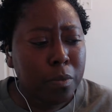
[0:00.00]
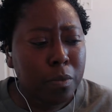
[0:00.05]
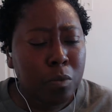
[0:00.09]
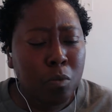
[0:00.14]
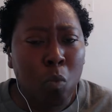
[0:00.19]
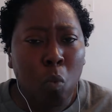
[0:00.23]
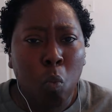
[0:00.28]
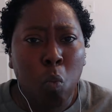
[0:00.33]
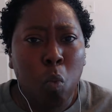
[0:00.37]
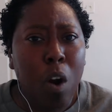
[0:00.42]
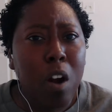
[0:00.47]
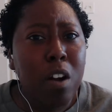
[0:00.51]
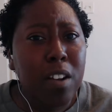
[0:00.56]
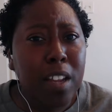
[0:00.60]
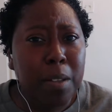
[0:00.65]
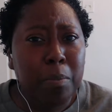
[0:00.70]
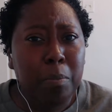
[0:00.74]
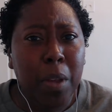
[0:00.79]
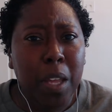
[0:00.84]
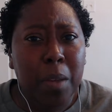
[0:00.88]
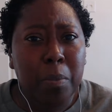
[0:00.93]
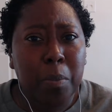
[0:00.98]

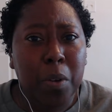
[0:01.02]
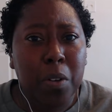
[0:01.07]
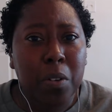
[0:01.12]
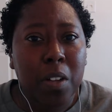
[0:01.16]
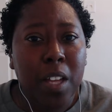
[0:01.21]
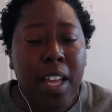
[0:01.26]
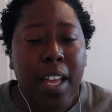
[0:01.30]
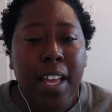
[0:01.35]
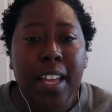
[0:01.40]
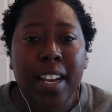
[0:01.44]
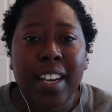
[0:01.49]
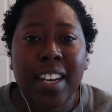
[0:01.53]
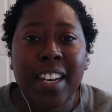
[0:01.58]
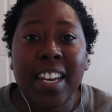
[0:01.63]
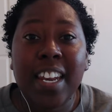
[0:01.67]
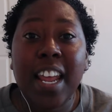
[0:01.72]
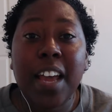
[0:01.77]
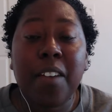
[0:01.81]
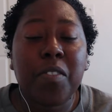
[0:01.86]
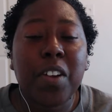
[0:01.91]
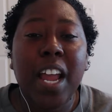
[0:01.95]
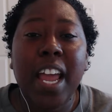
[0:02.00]
working people
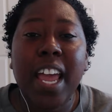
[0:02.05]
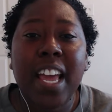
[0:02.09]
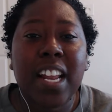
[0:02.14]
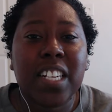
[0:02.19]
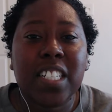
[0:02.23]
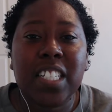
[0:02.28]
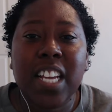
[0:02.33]
never had a